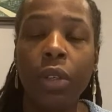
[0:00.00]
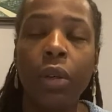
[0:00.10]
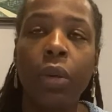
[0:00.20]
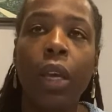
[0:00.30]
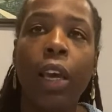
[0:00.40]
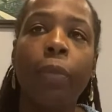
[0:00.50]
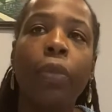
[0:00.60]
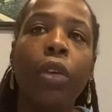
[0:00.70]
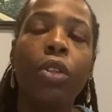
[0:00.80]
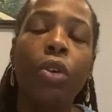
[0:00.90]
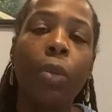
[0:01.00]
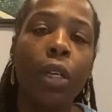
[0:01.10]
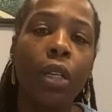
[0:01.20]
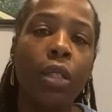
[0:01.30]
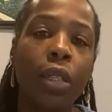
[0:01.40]
Okay? So I'm
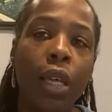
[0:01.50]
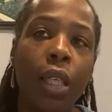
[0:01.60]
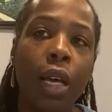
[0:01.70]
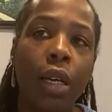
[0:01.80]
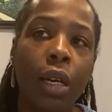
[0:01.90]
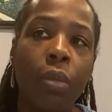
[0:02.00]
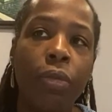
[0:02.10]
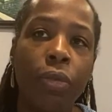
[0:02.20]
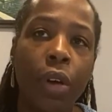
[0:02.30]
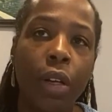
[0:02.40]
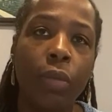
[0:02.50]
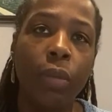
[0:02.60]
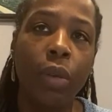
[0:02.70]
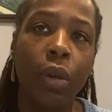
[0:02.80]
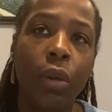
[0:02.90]
going to say that up front.
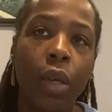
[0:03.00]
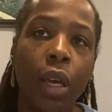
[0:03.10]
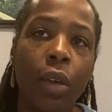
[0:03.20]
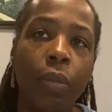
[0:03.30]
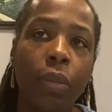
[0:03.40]
Okay?